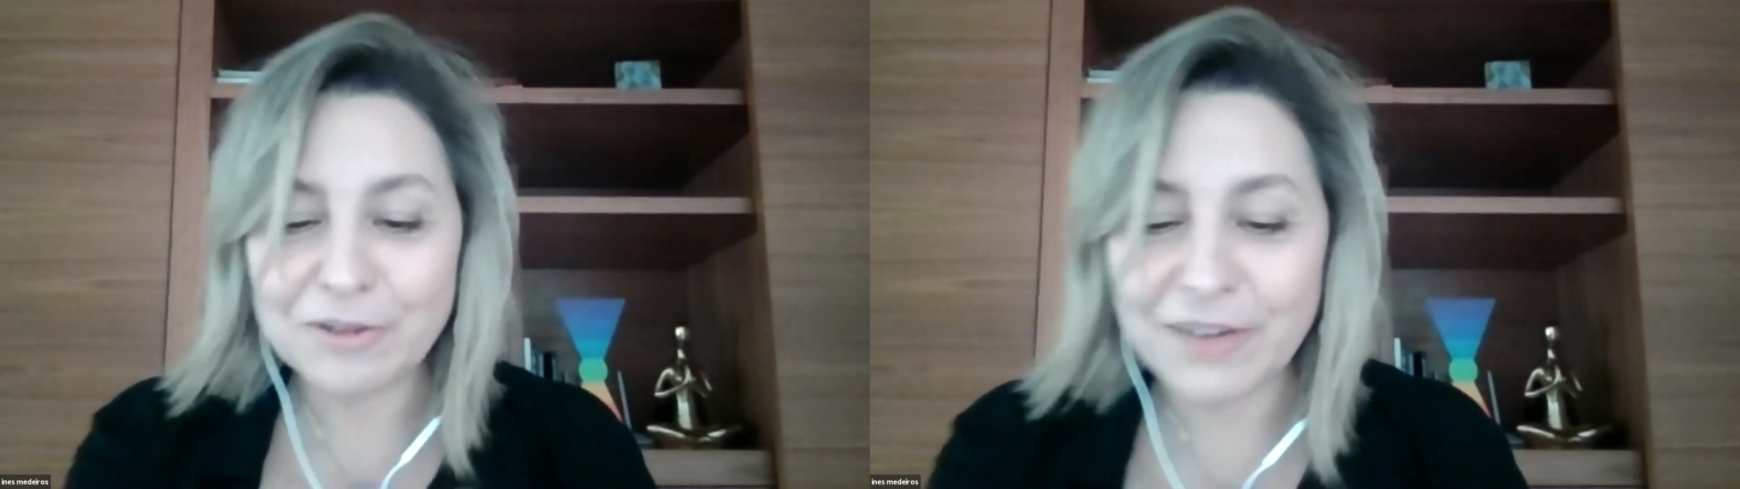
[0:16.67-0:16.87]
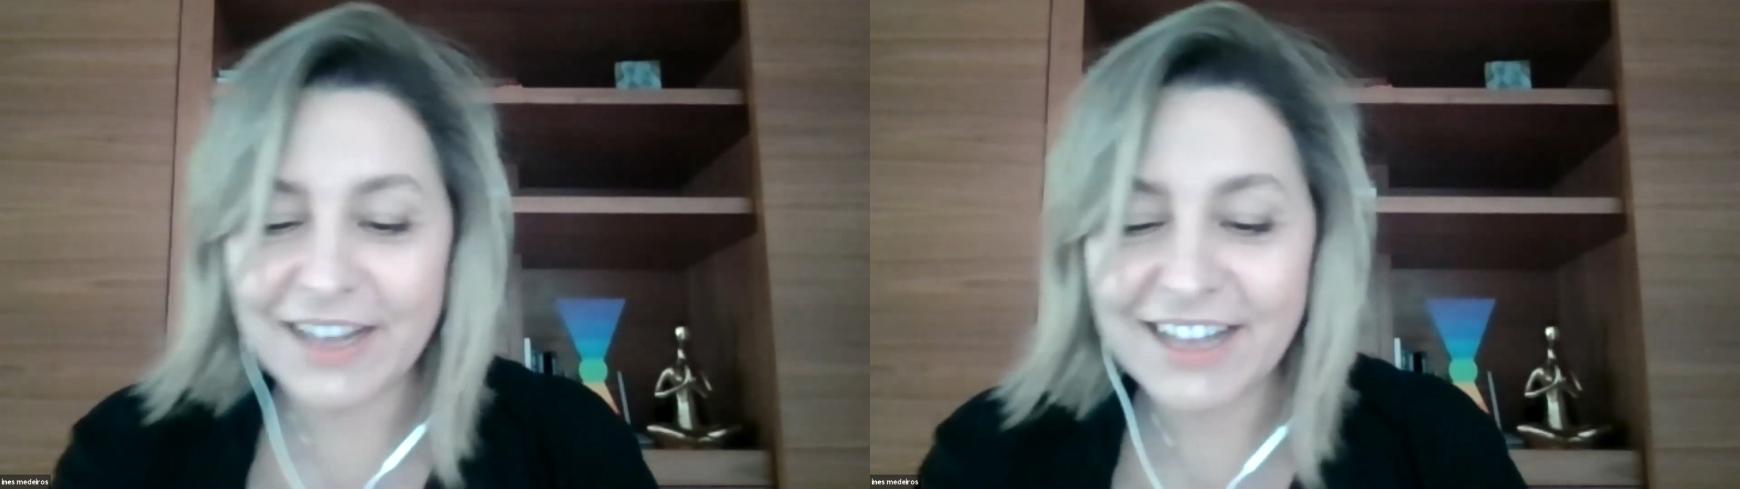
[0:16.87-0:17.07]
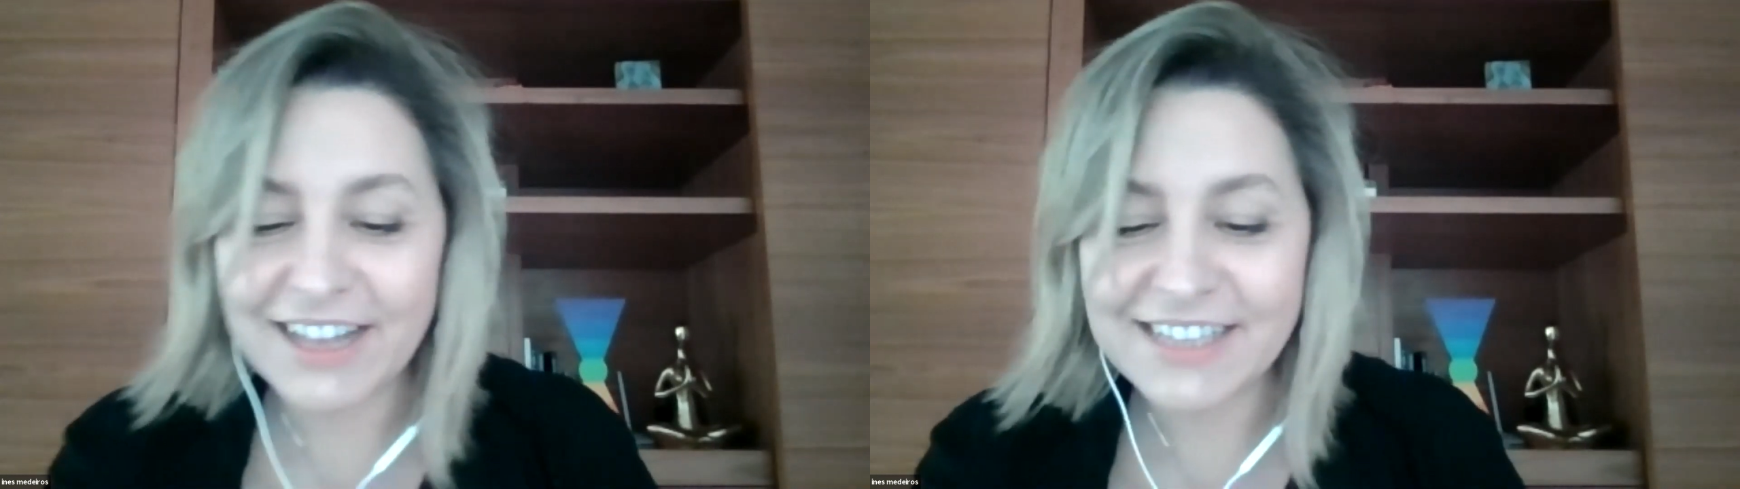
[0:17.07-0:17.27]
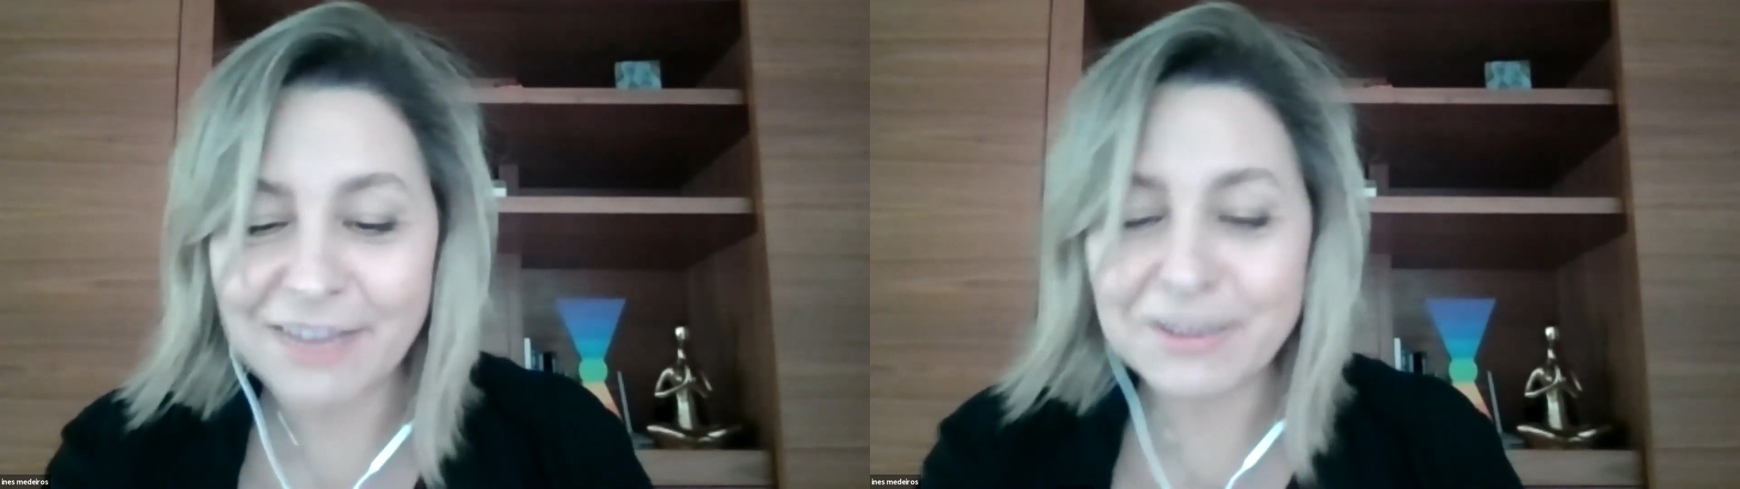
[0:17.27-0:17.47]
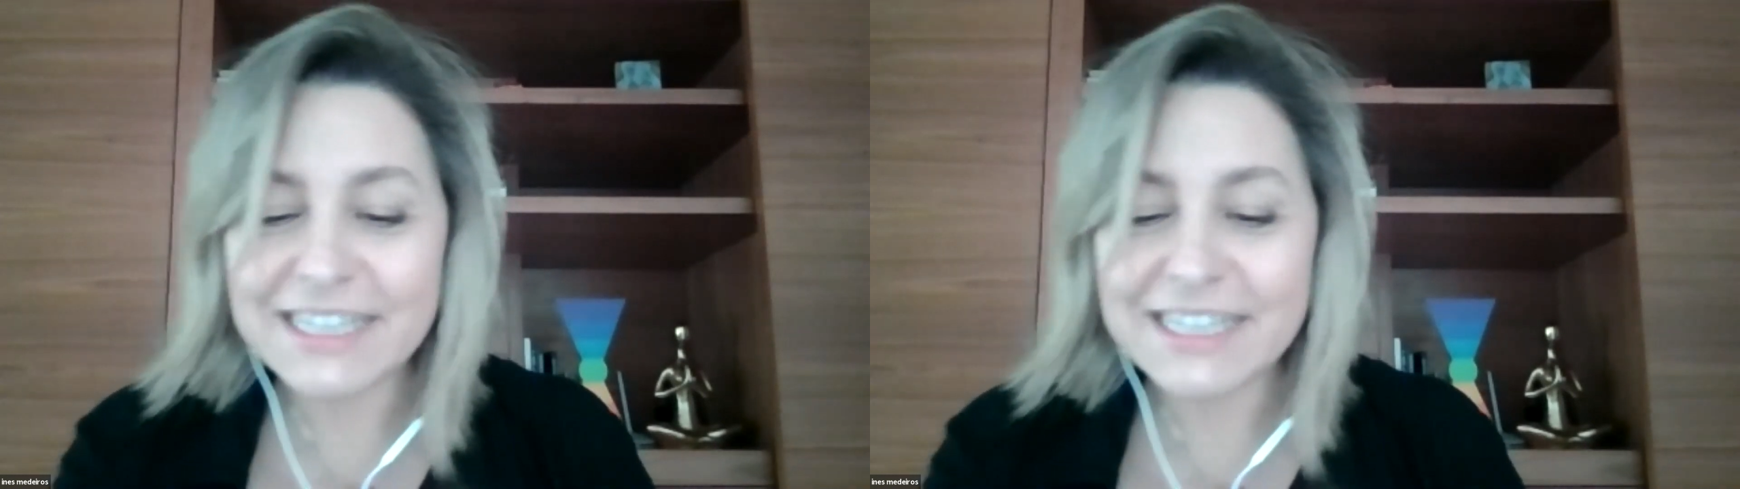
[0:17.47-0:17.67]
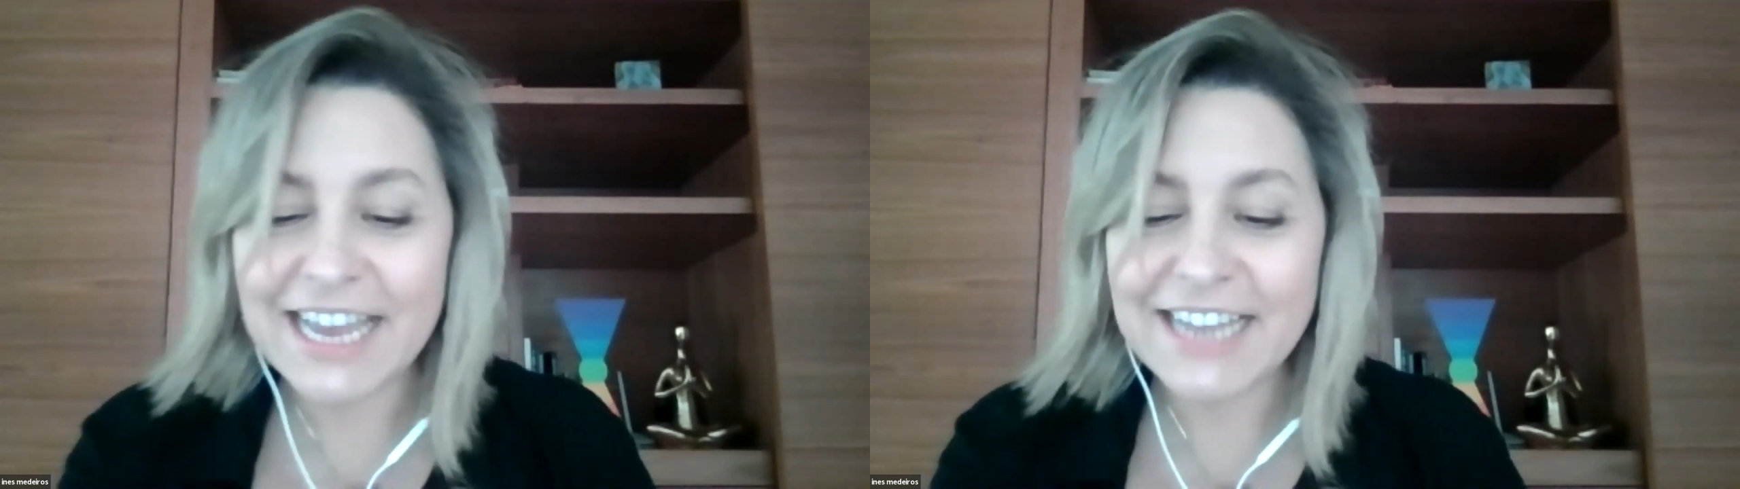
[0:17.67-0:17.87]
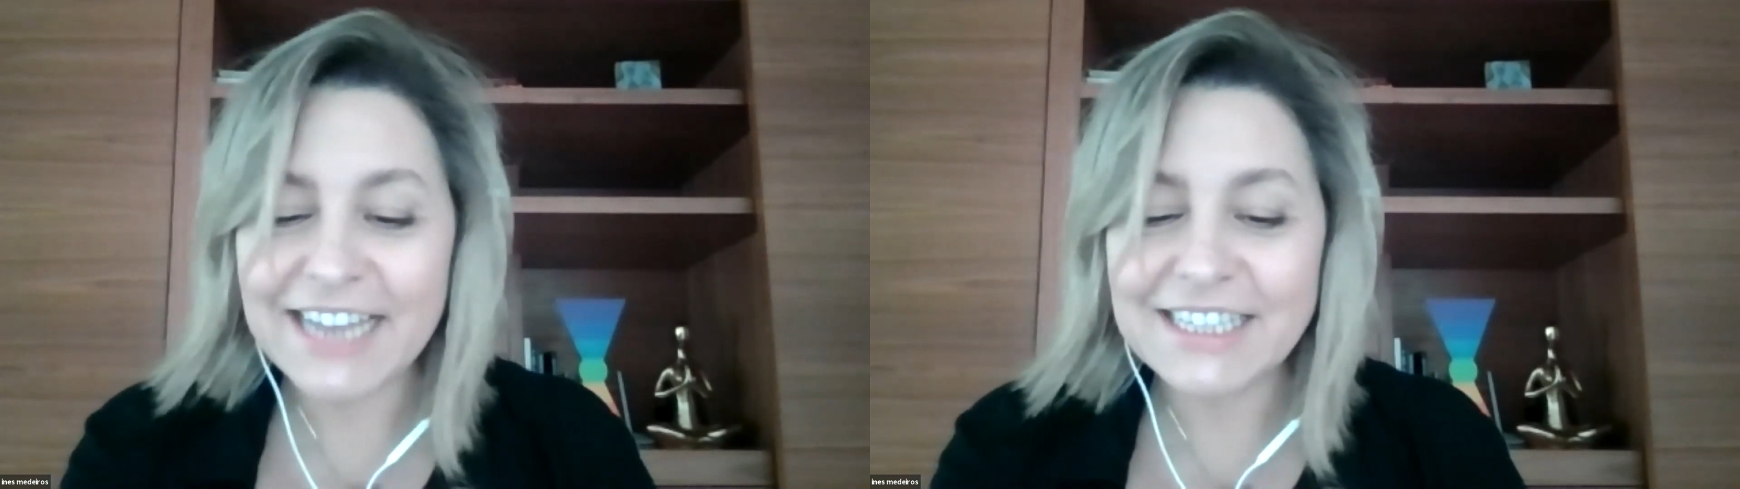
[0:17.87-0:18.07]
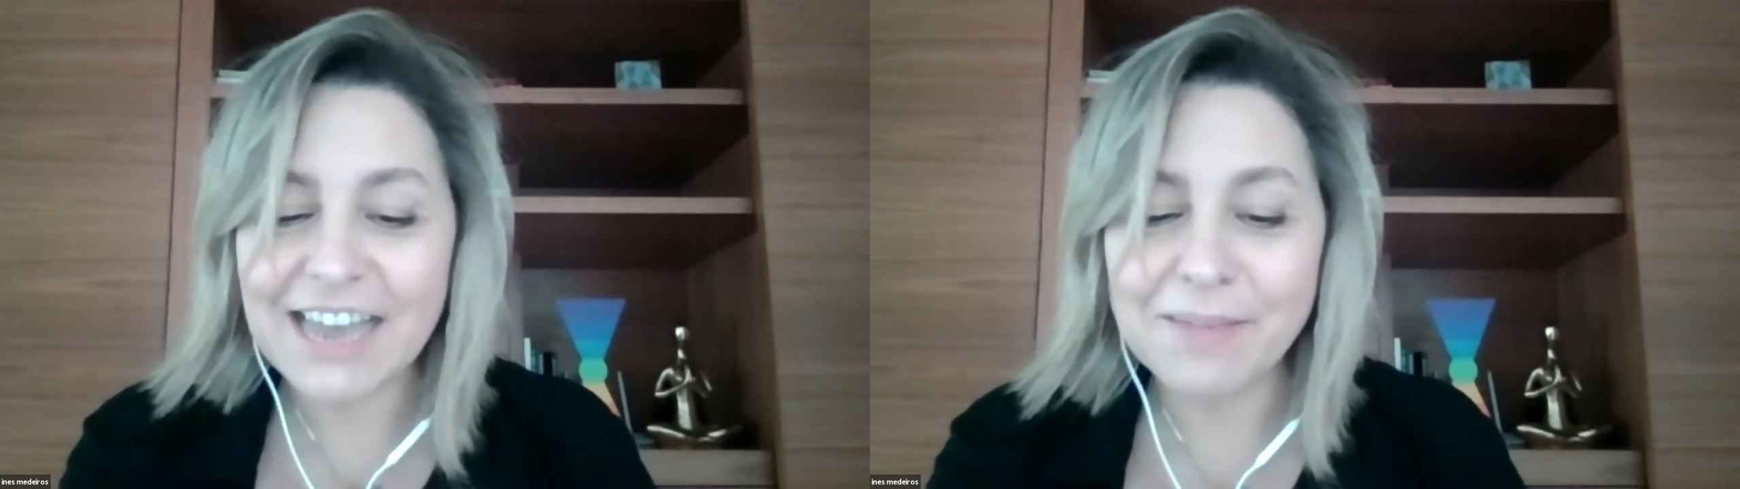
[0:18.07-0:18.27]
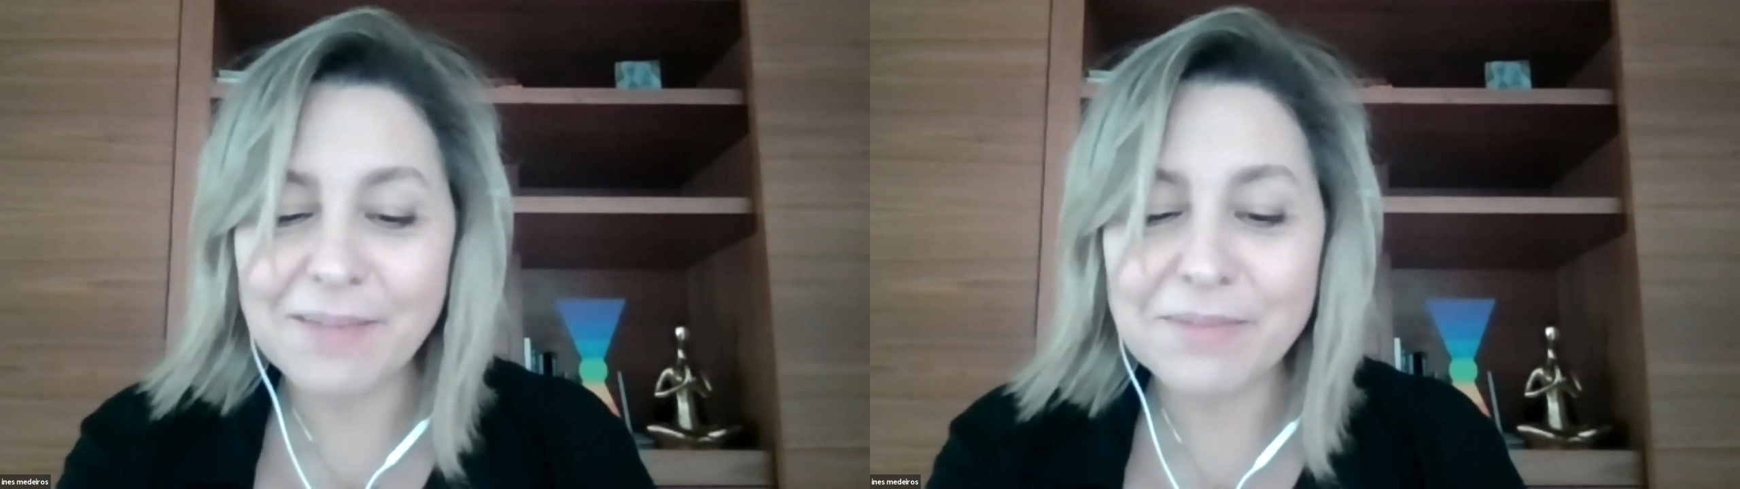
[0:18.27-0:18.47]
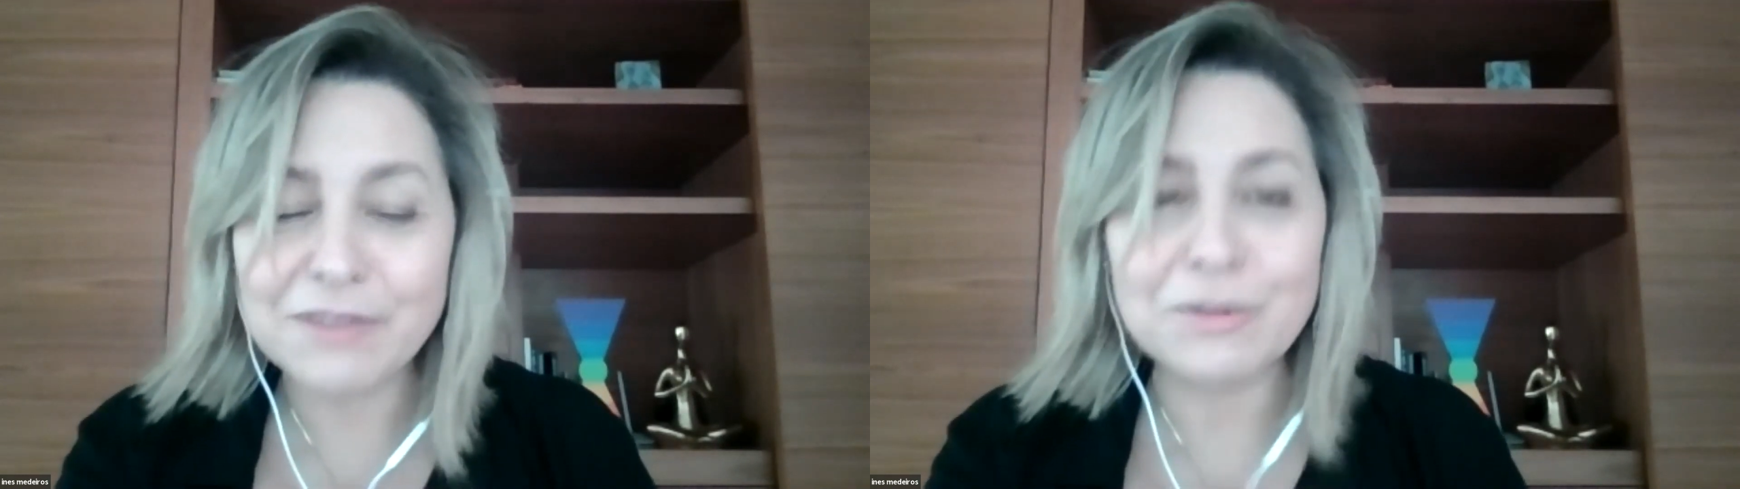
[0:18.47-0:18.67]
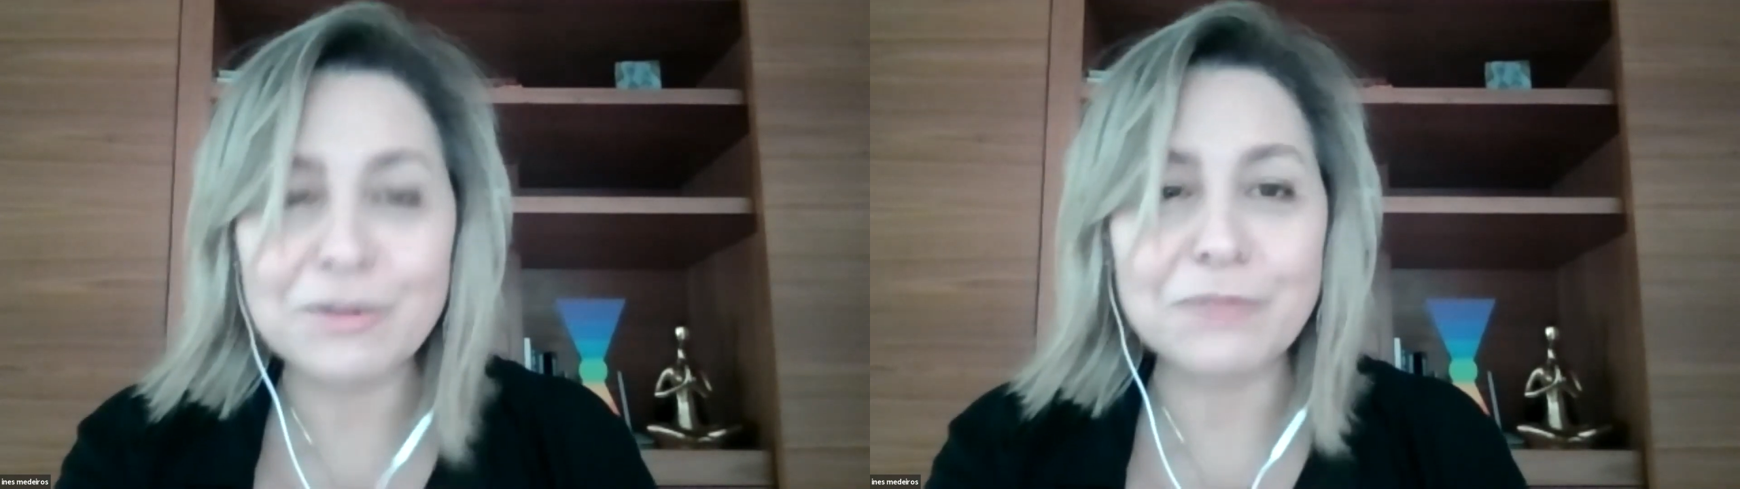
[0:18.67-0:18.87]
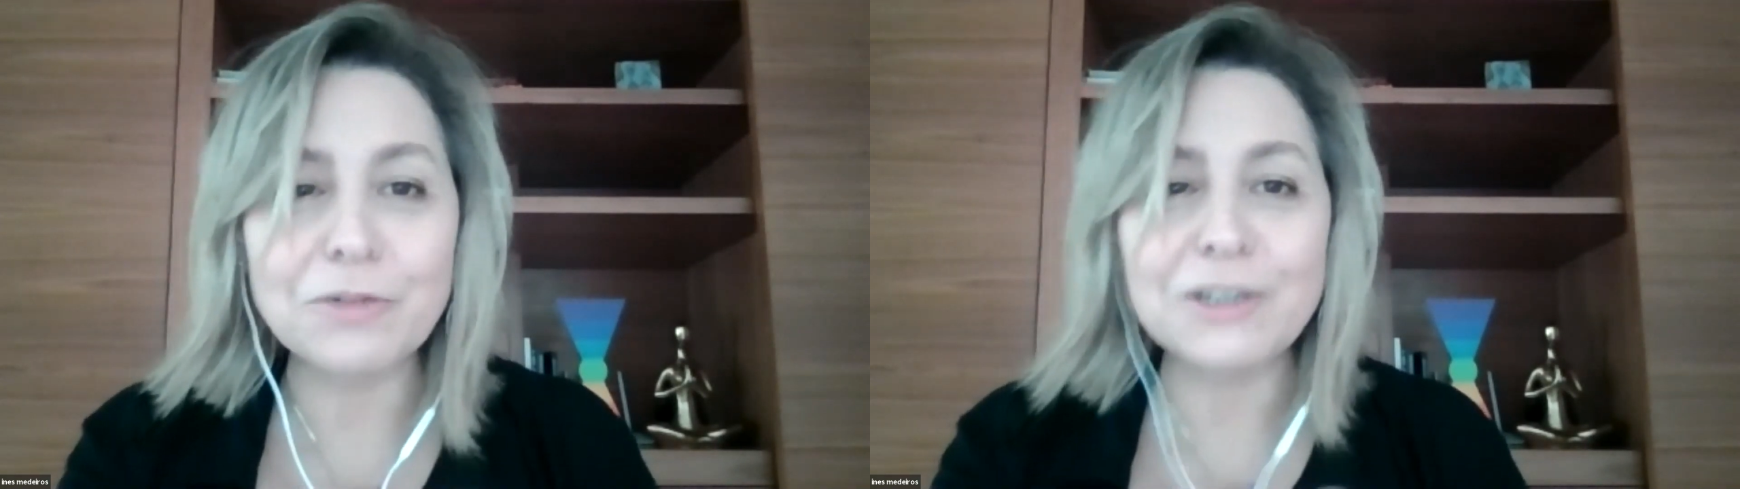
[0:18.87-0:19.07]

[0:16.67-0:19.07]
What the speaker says: As I was saying, time between worlds.